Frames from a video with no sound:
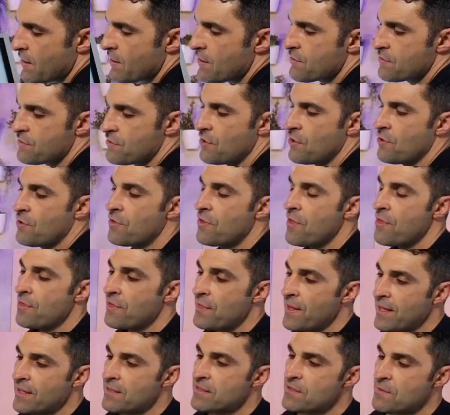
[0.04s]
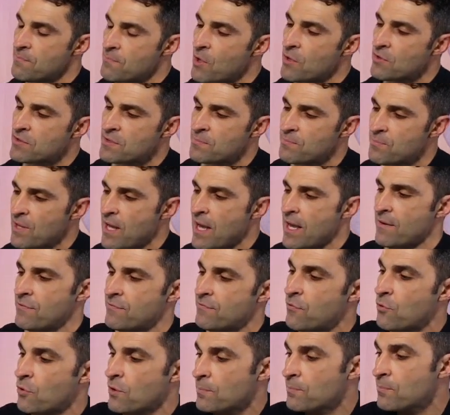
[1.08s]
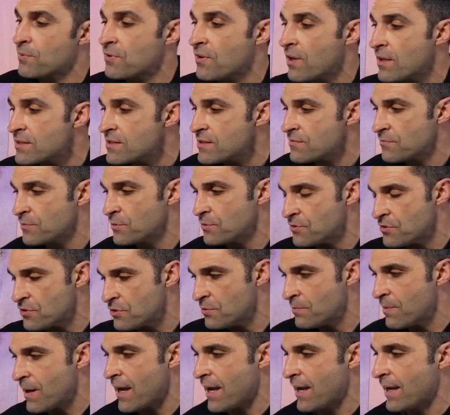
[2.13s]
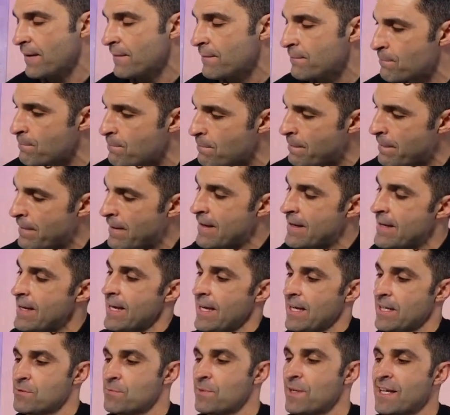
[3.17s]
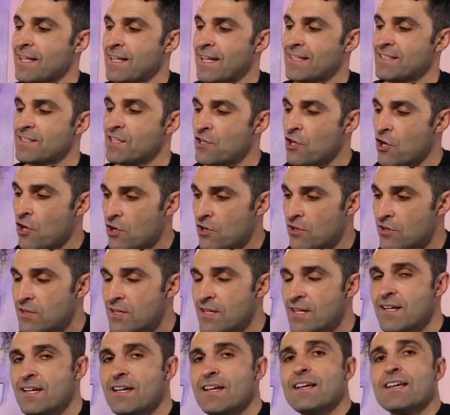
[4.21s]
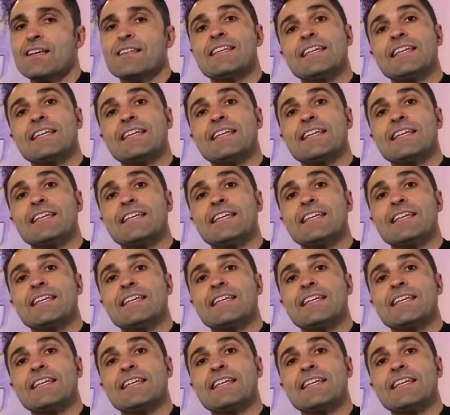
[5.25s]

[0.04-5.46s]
So the thing to multiply 4 plus root 2 by is what I like to call the